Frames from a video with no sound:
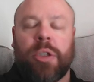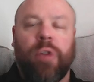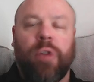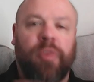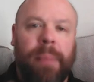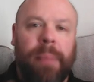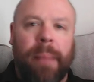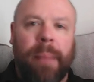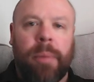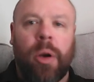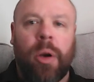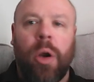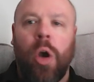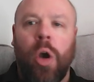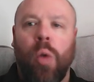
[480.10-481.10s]
Now
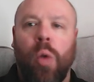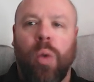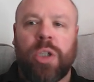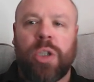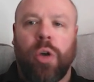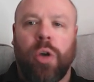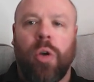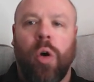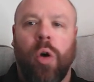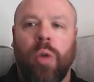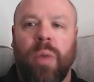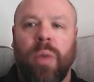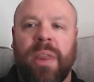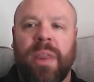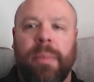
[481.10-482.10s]
remember what's going
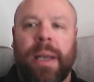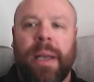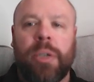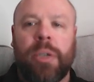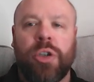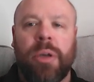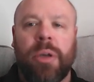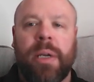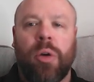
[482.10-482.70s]
on with the Madden-Julian